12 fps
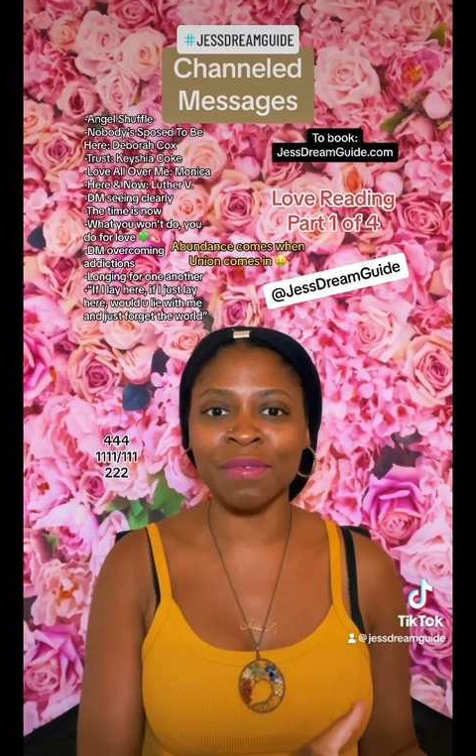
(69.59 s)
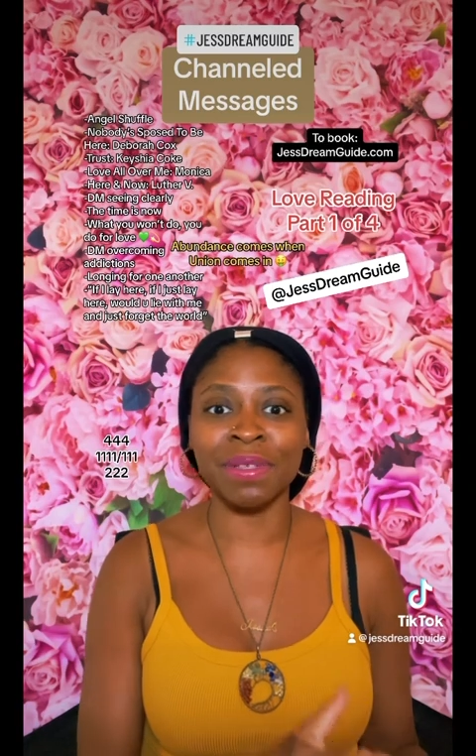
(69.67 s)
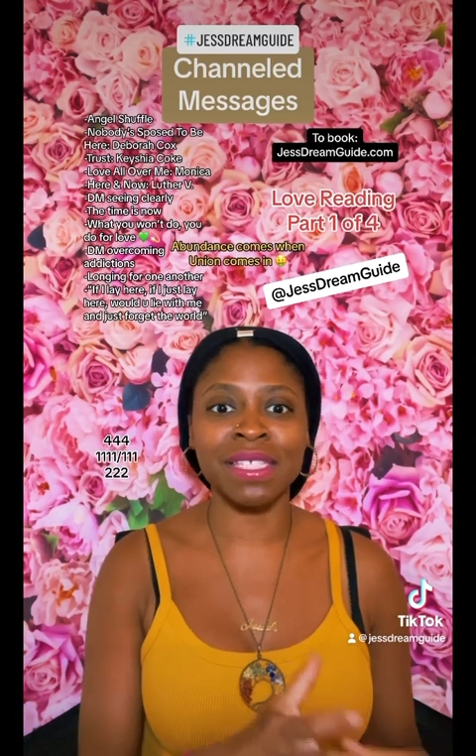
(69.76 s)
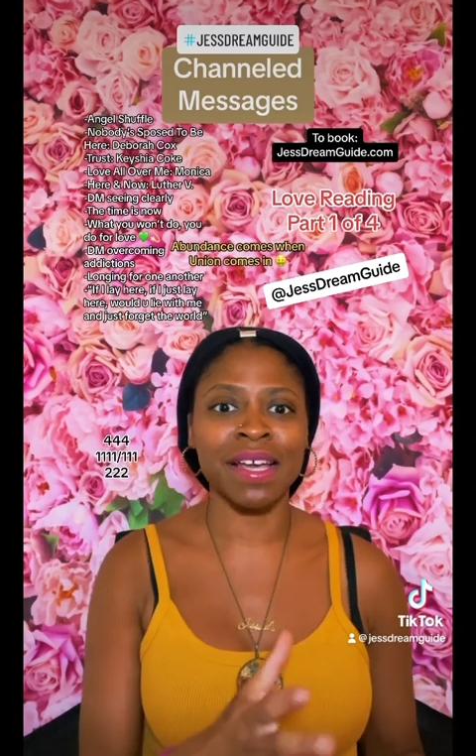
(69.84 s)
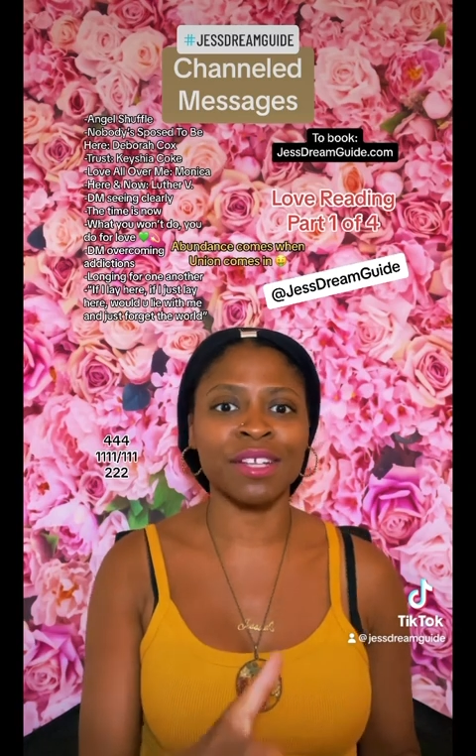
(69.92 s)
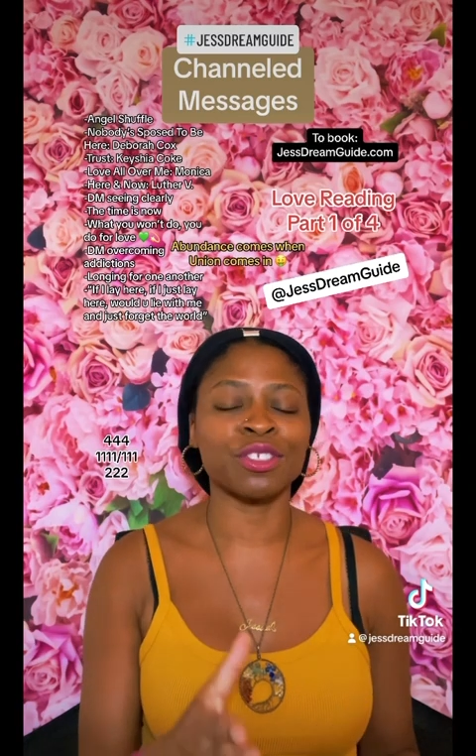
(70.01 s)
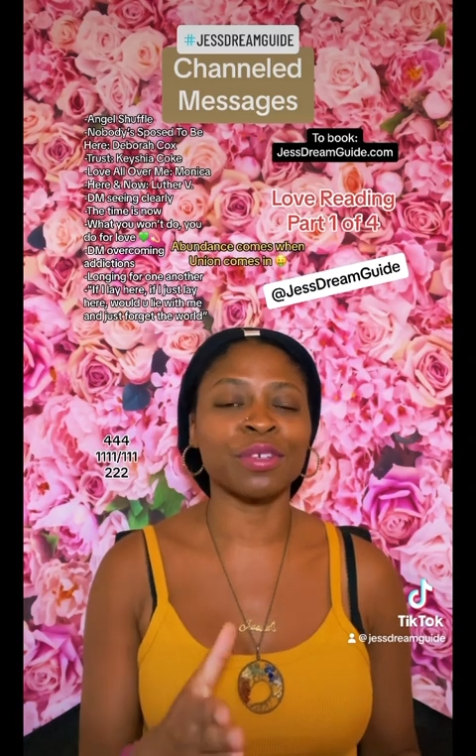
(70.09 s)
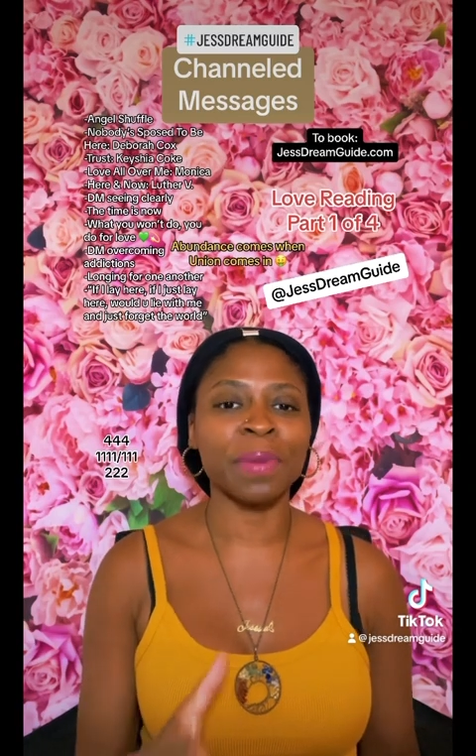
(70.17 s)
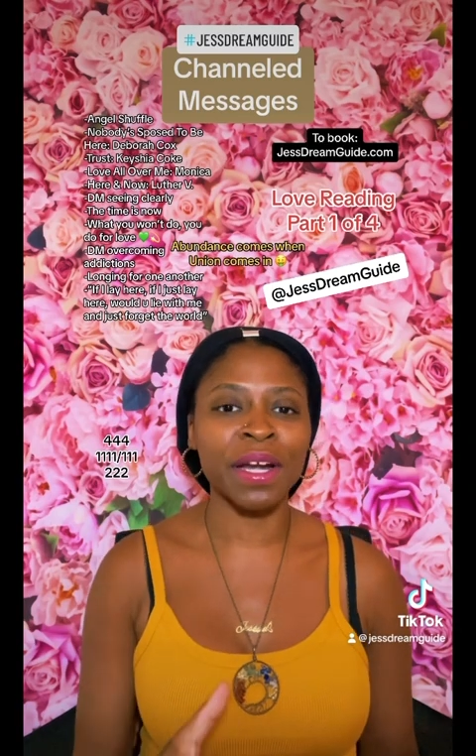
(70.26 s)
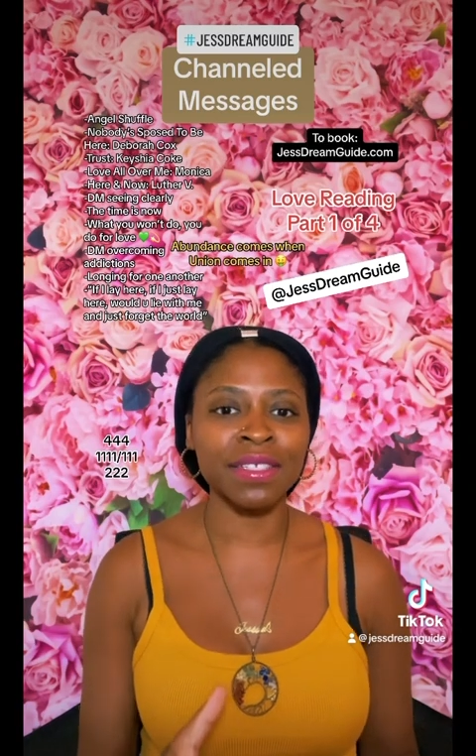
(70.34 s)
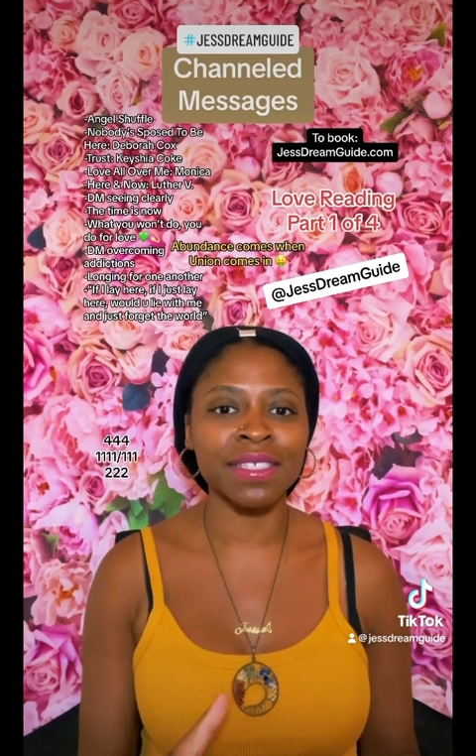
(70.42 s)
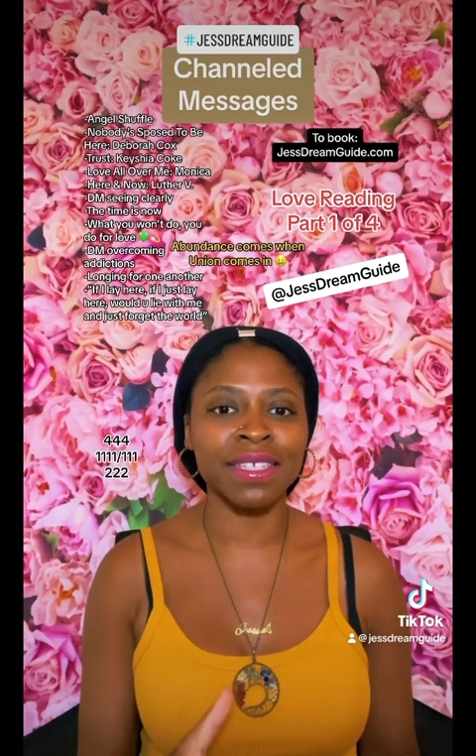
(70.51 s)
besides your
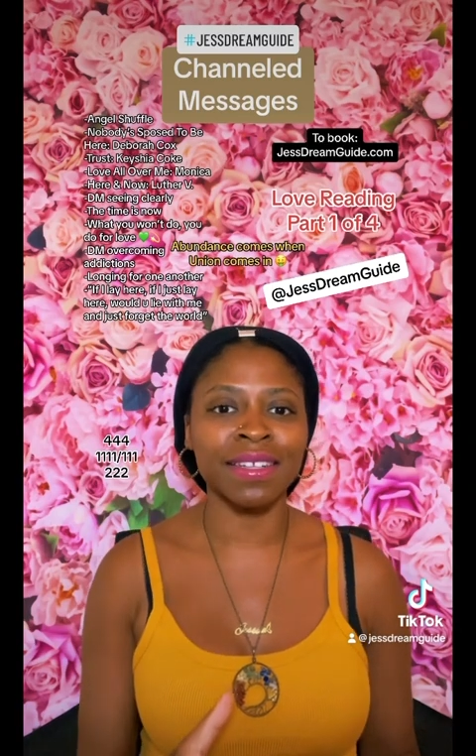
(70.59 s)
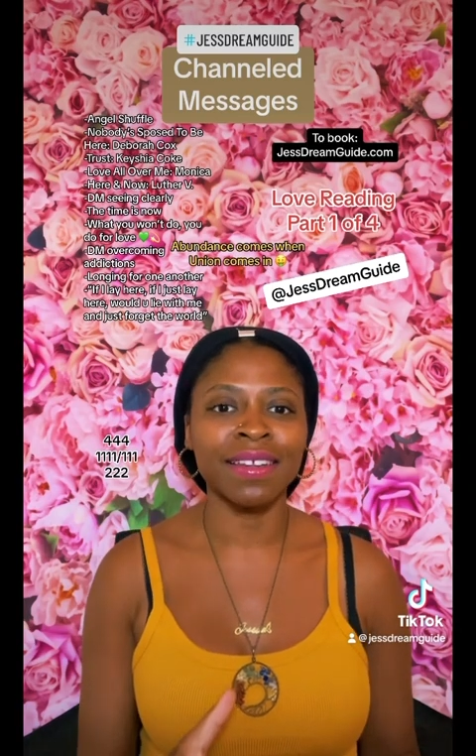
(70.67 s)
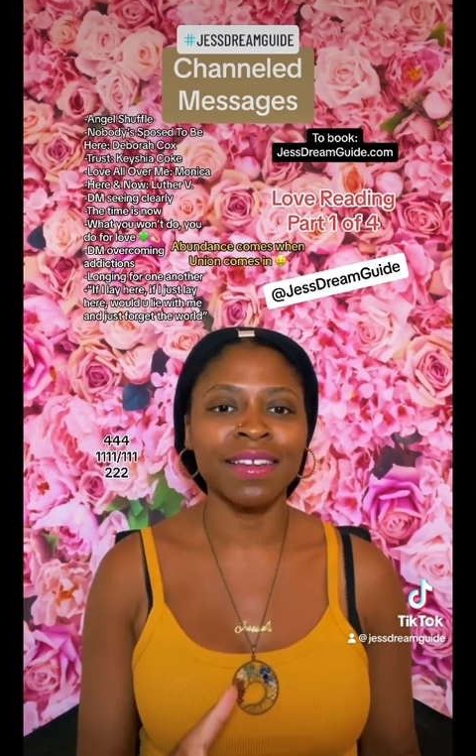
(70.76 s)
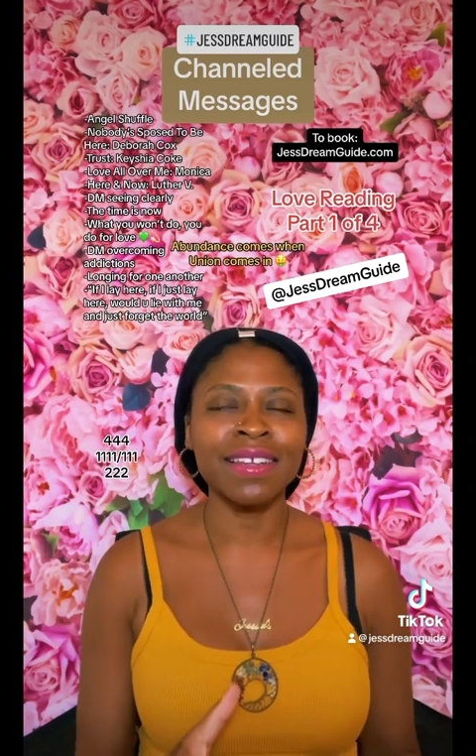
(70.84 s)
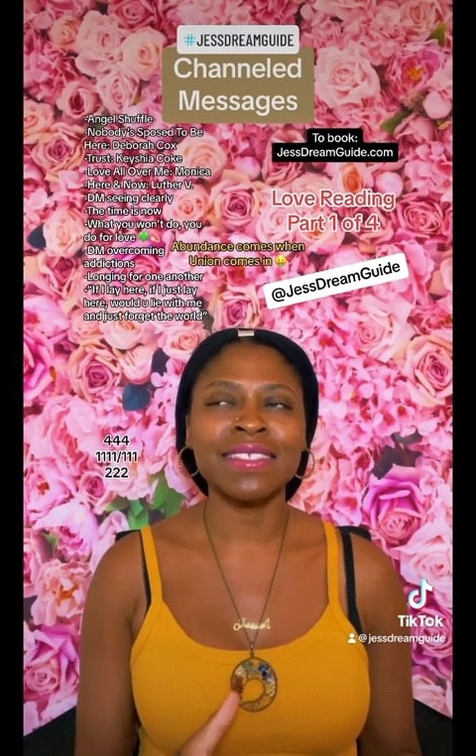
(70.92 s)
person.